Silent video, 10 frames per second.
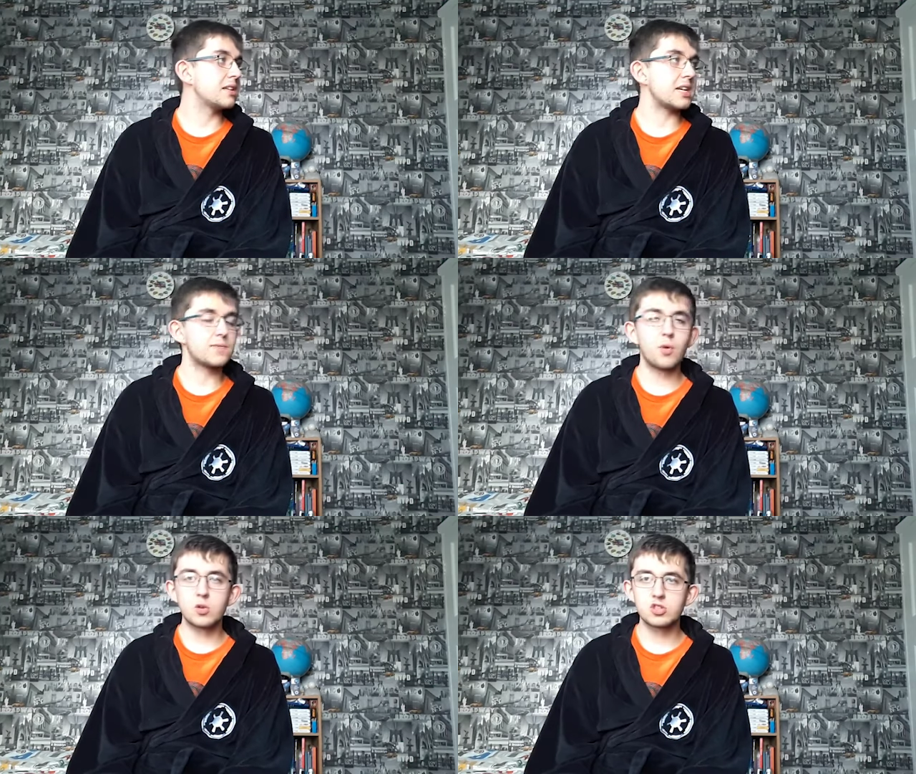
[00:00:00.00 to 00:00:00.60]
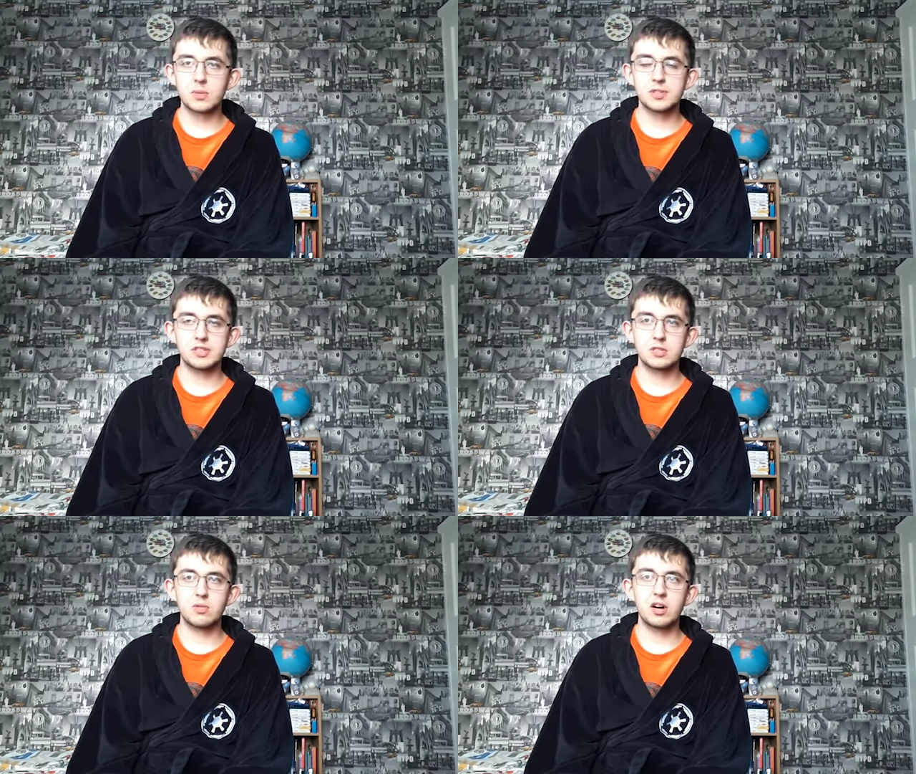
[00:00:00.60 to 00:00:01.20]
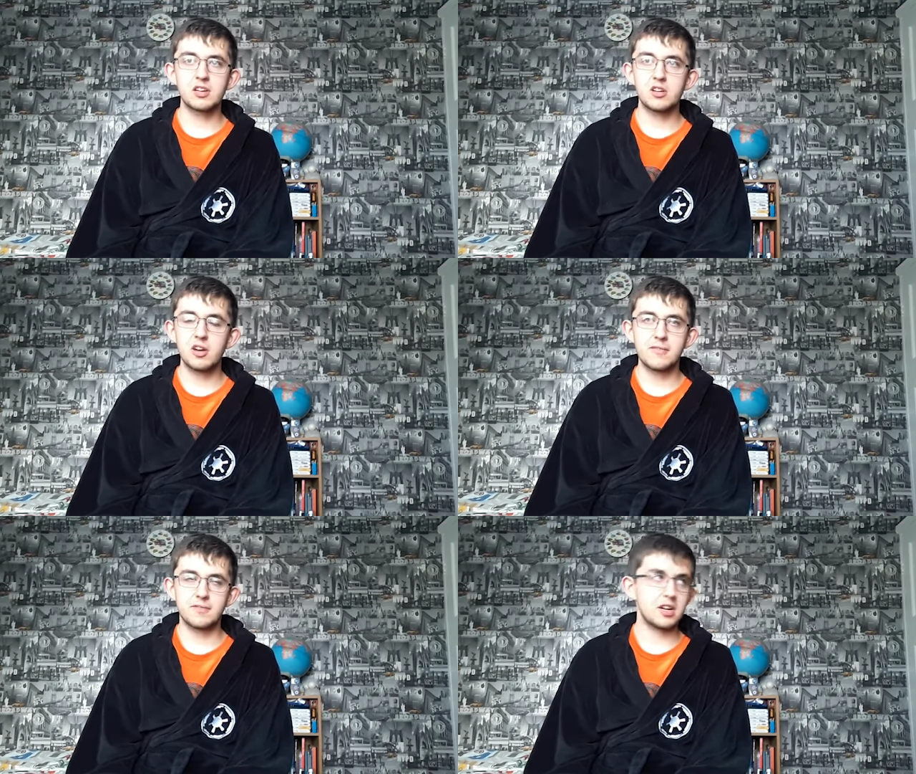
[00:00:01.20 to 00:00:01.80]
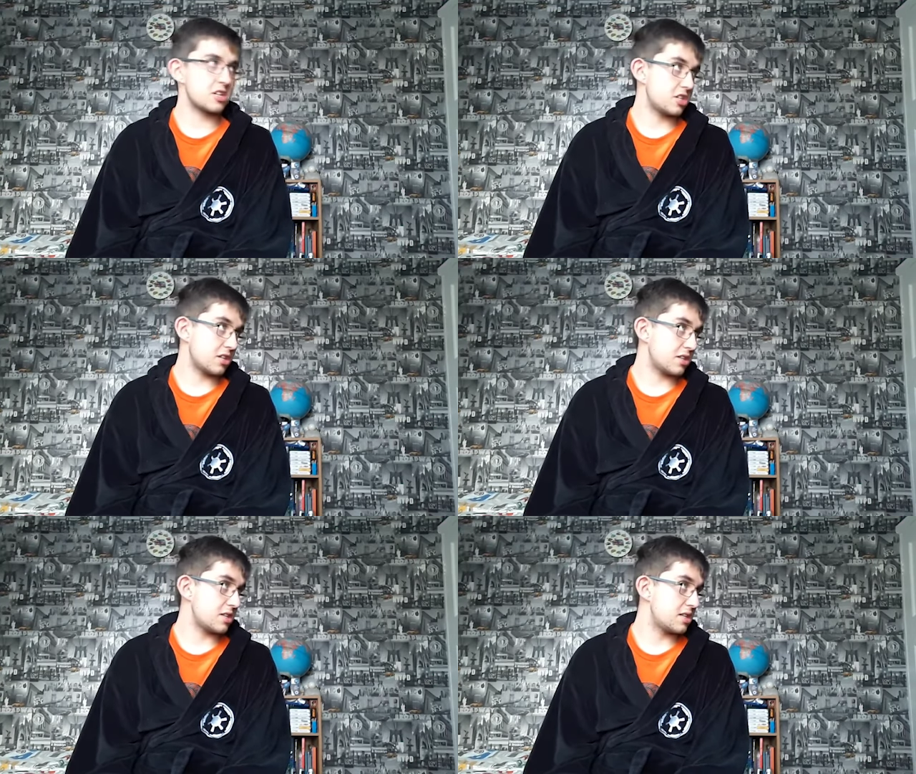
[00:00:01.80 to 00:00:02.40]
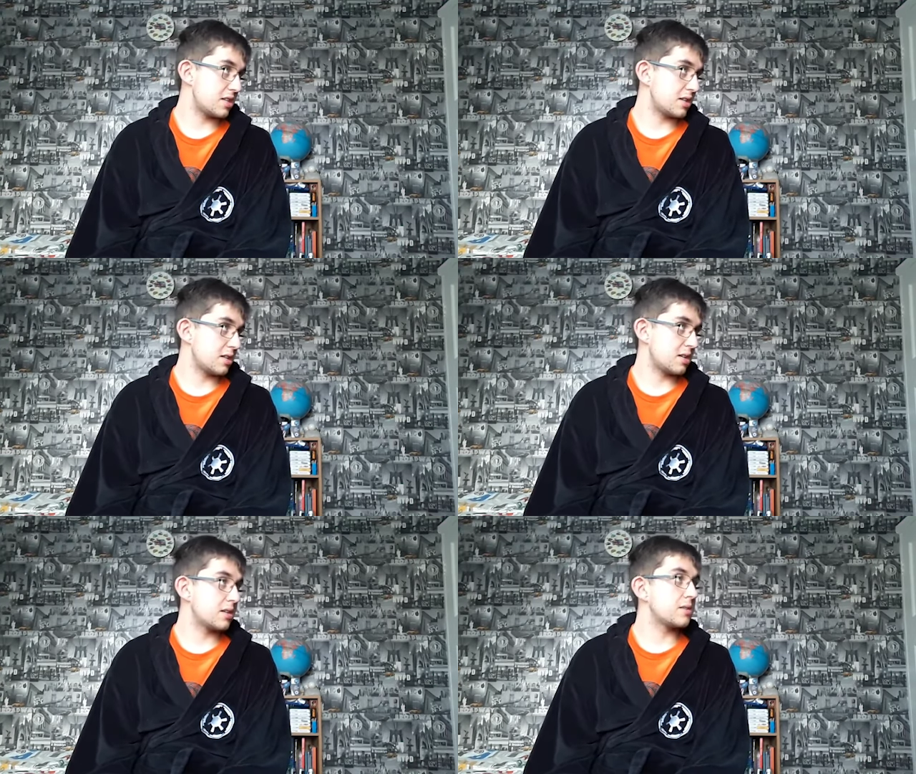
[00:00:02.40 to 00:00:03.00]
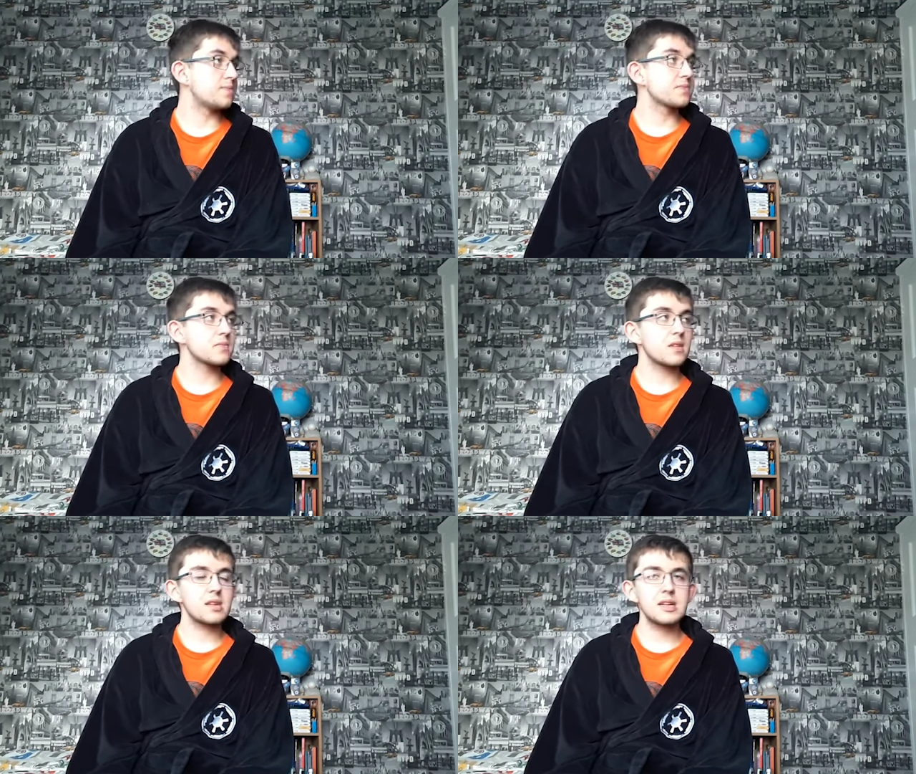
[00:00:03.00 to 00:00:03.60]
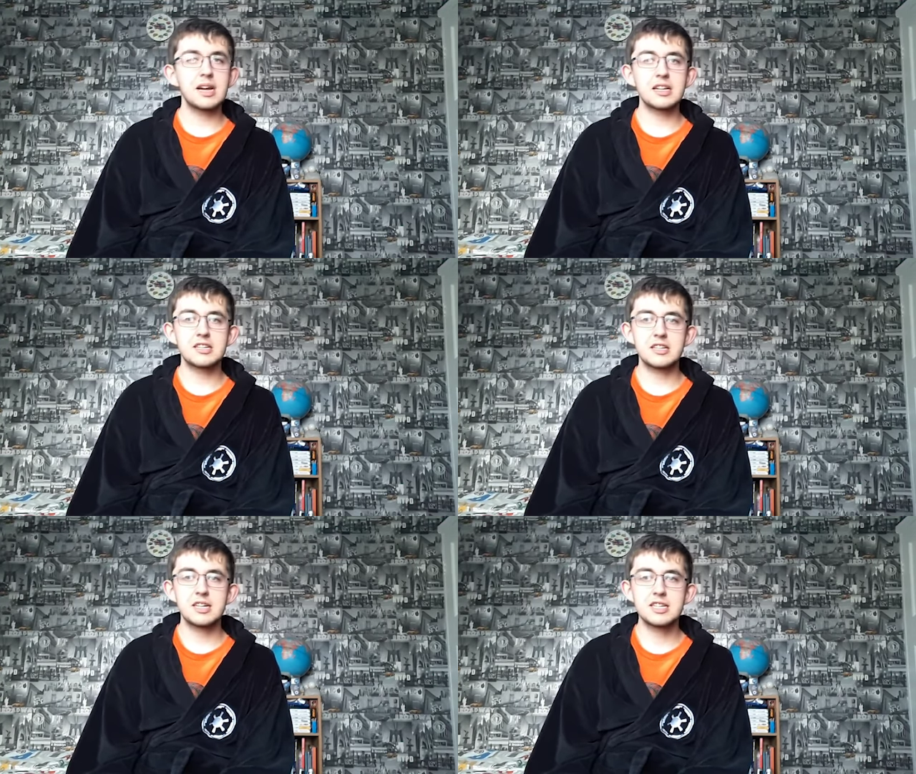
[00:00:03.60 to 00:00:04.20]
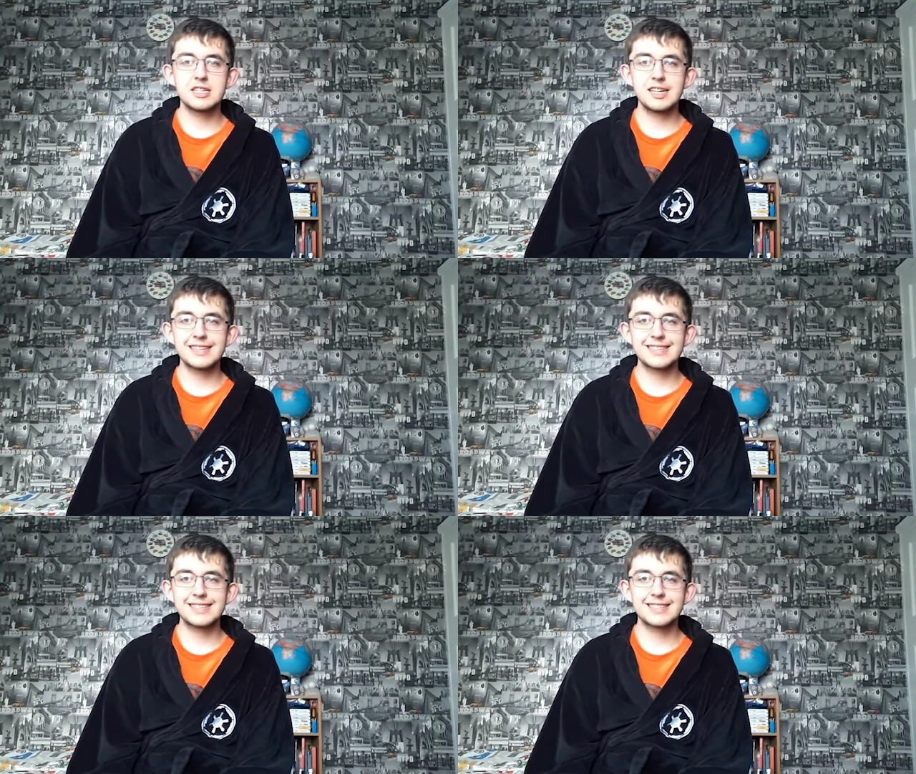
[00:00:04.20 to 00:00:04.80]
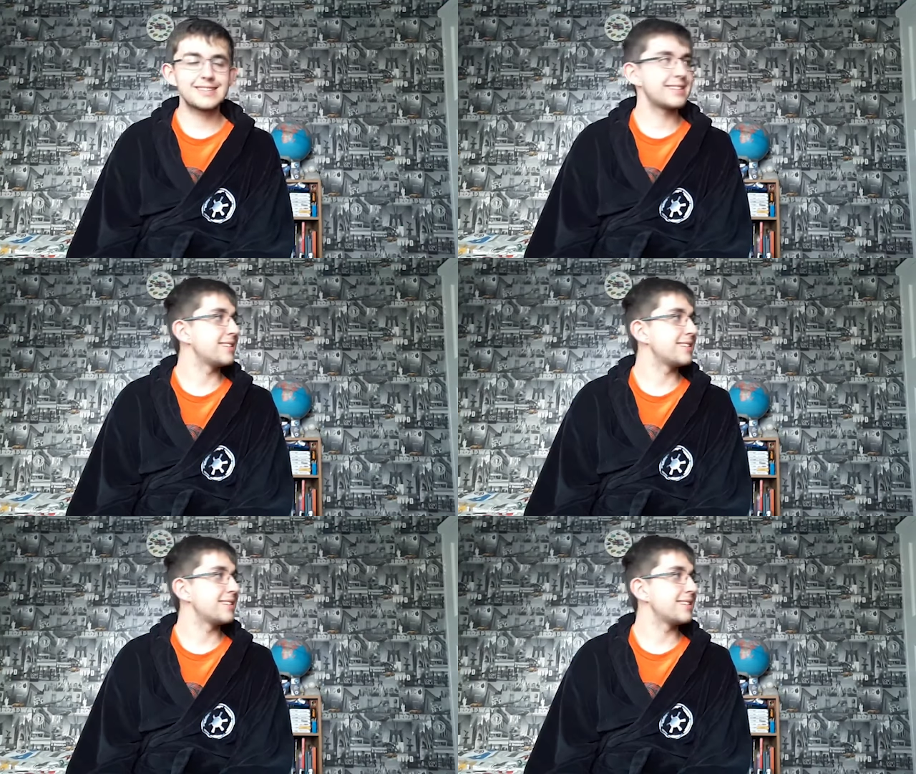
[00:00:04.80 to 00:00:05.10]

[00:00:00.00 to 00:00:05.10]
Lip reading: There's 4 drops on this ride, no inversions. And the statistics: